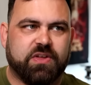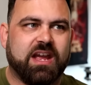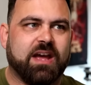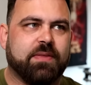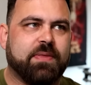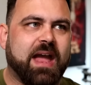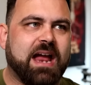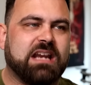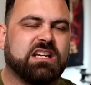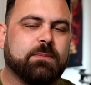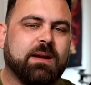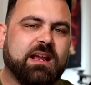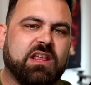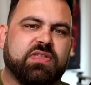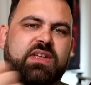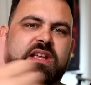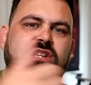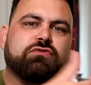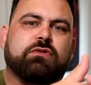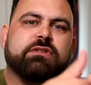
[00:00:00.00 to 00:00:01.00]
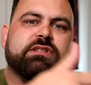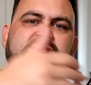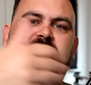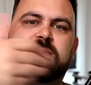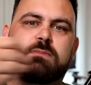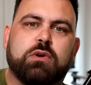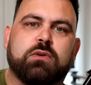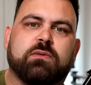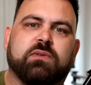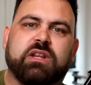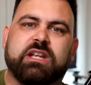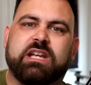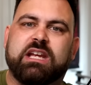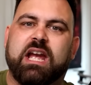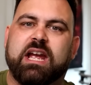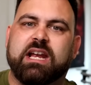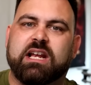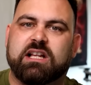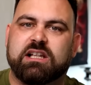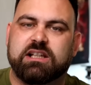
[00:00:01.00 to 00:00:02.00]
They are there to make things run smoothly
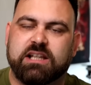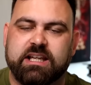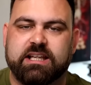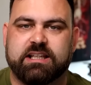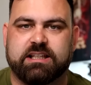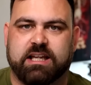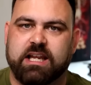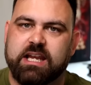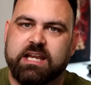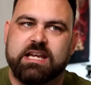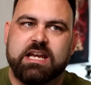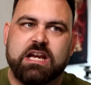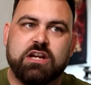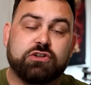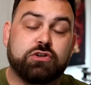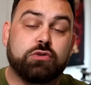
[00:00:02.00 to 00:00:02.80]
and cleanly,